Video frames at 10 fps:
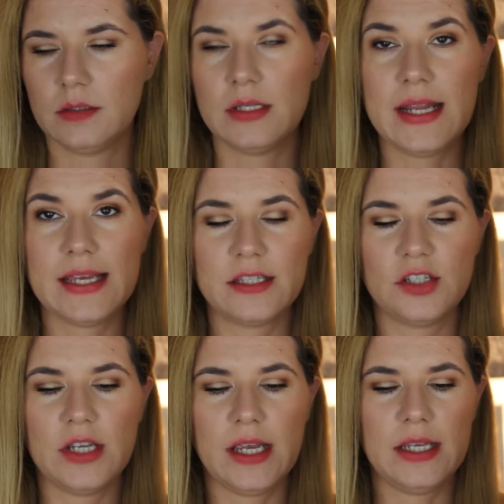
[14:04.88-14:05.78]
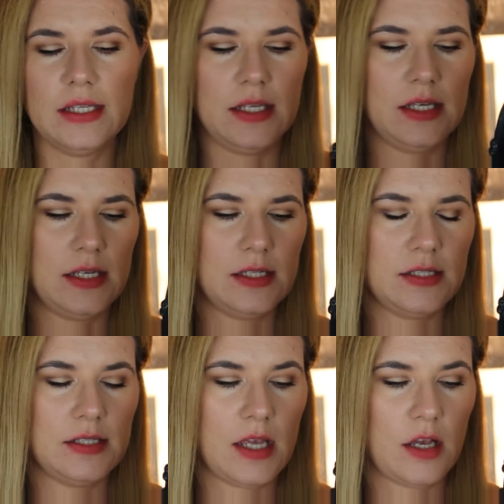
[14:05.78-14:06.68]
the next shade
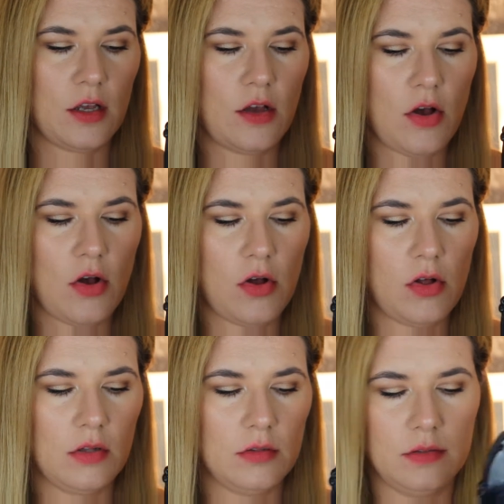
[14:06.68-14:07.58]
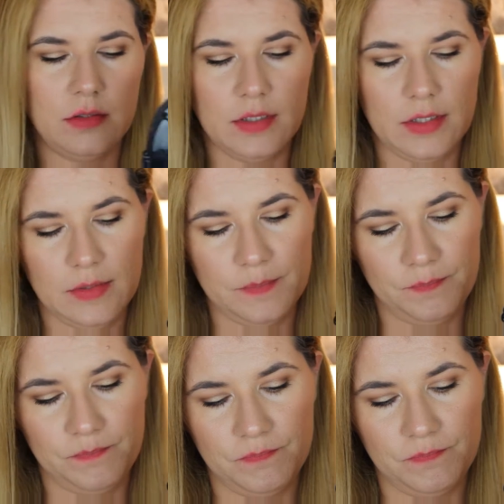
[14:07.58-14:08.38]
is called uh,